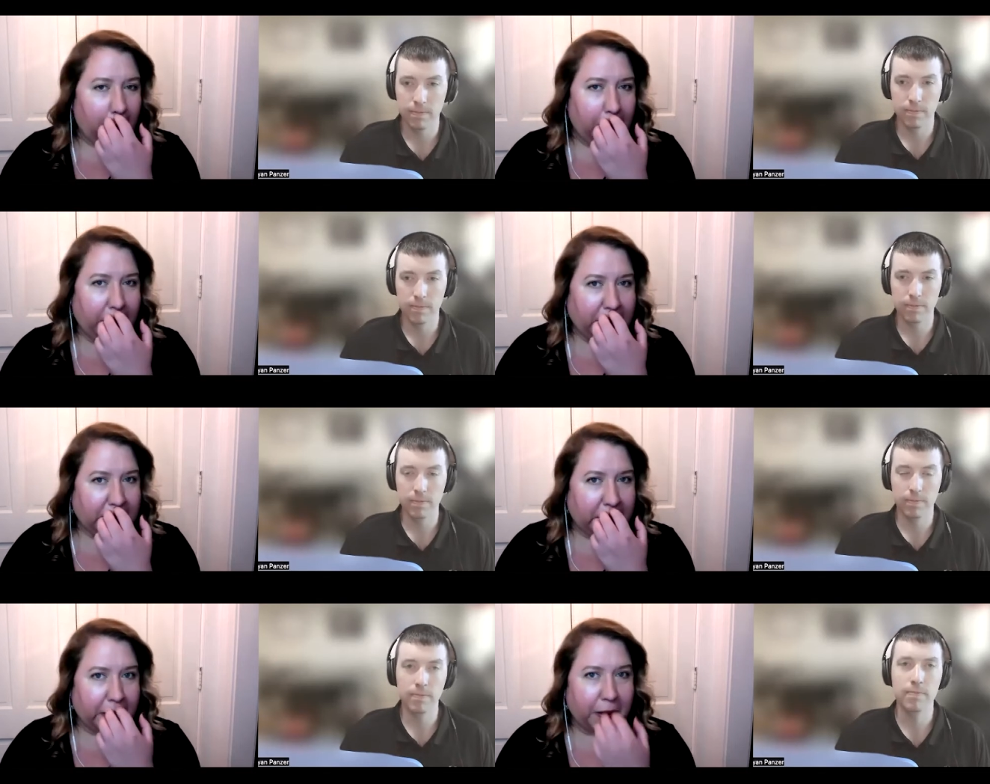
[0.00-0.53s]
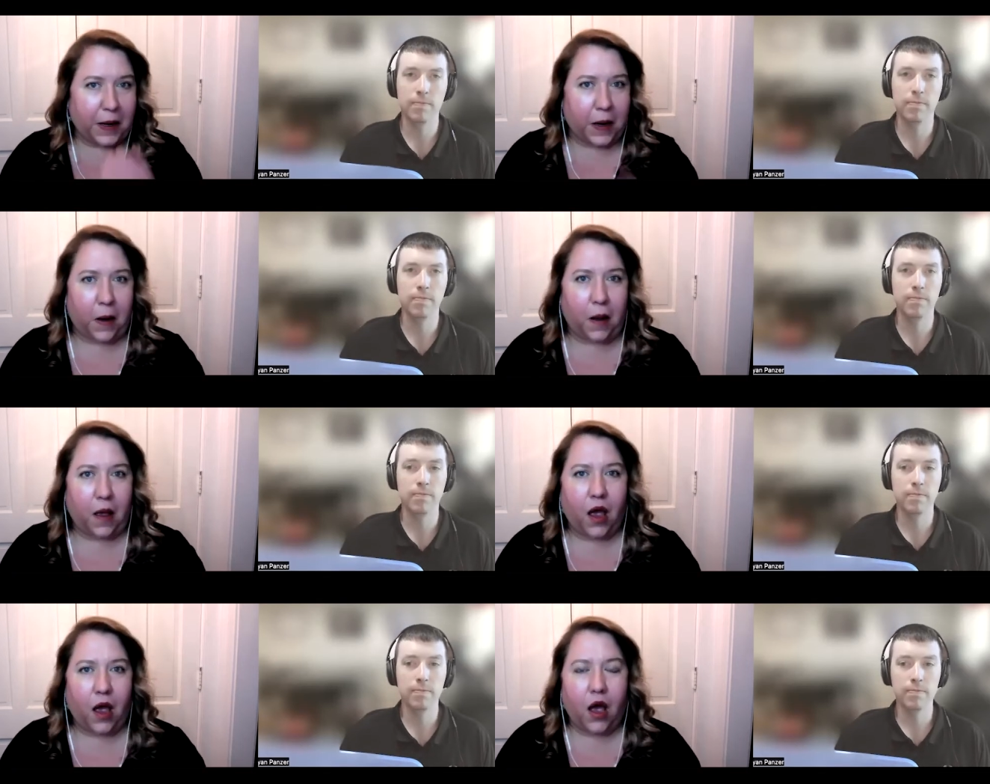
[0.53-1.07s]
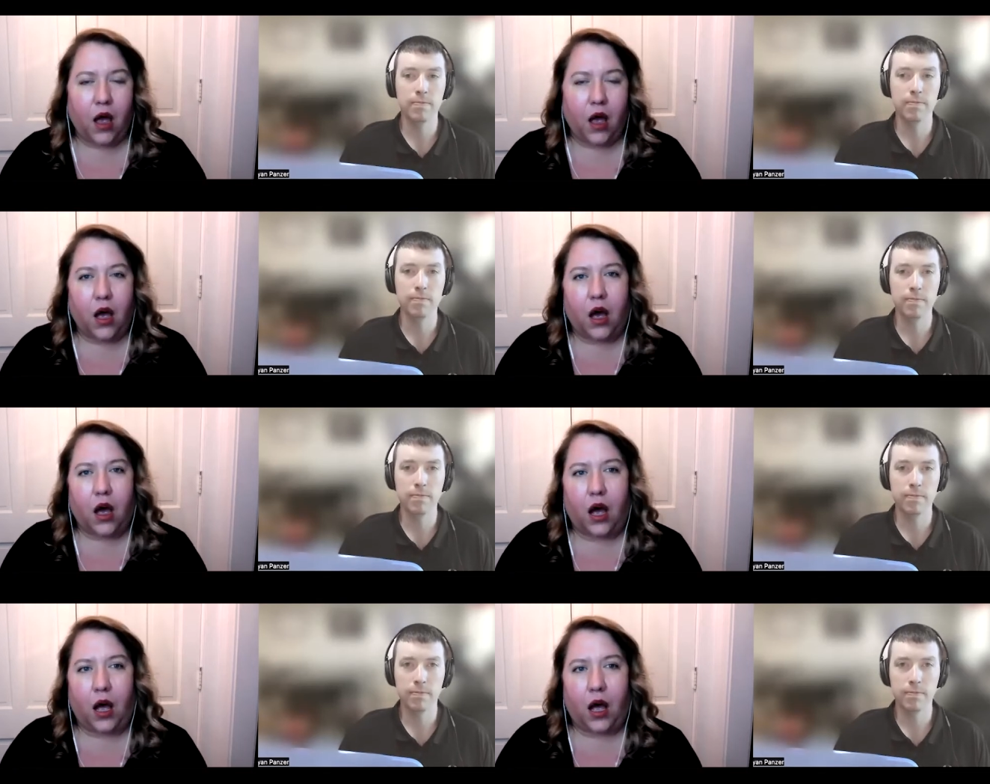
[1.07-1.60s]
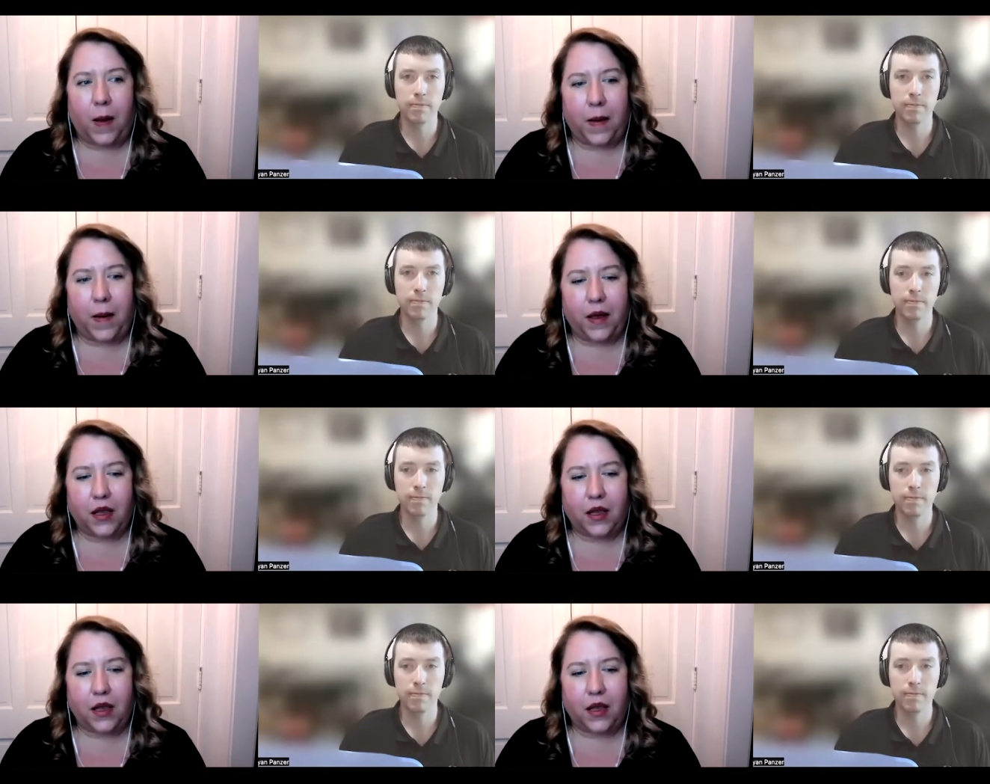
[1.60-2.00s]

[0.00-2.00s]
Speaker 1: material, uh,